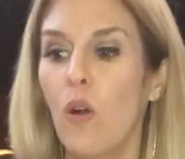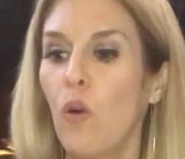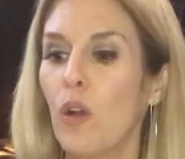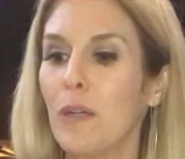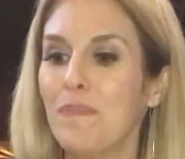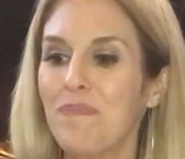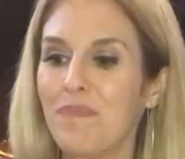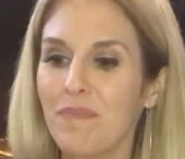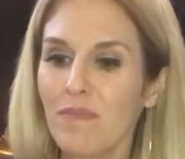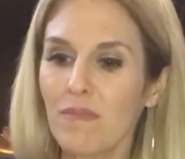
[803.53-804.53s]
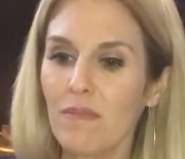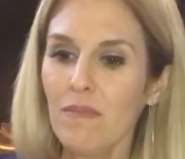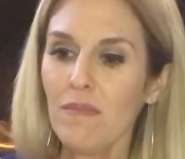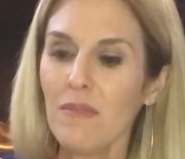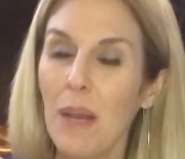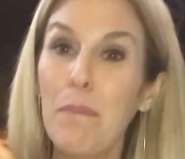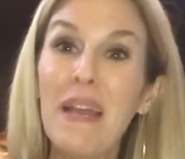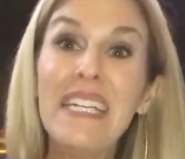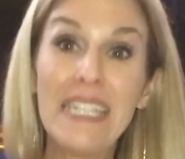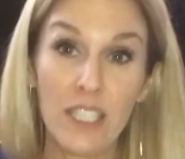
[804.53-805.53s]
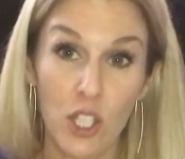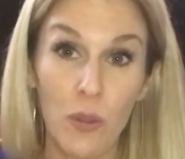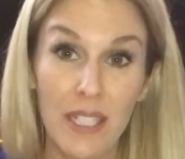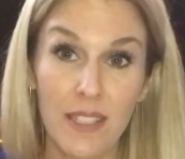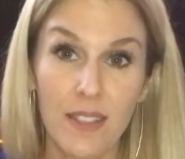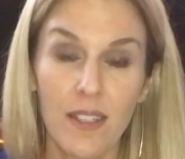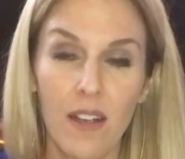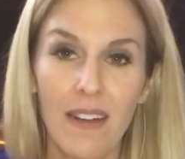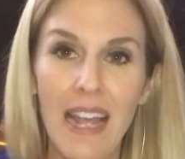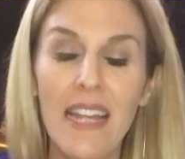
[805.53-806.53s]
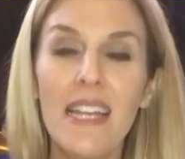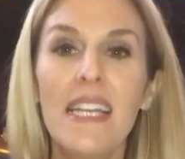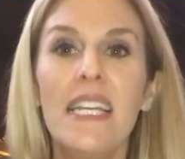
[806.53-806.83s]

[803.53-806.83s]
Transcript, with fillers: or bending to it, all right?